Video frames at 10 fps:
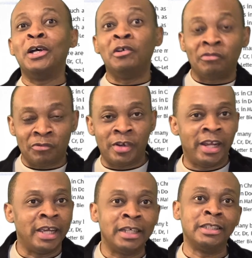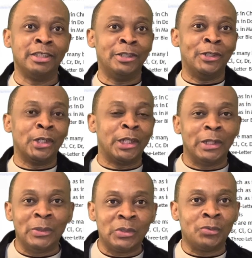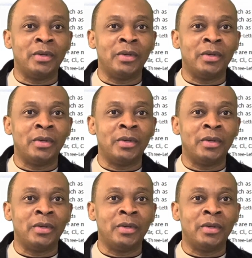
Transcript: a friend, a close